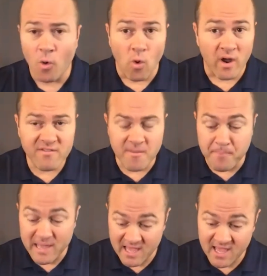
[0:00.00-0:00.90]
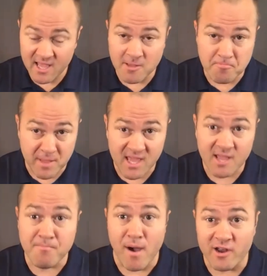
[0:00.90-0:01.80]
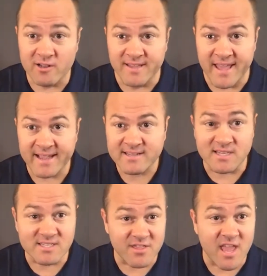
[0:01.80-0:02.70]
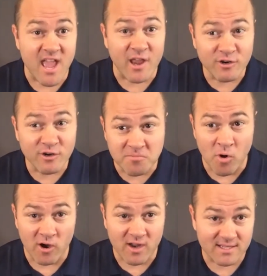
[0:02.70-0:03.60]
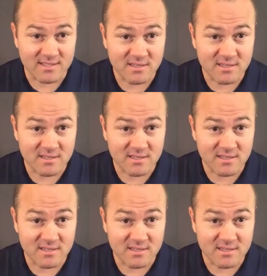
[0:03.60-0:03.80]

One of the big, big bottlenecks is in the energy market.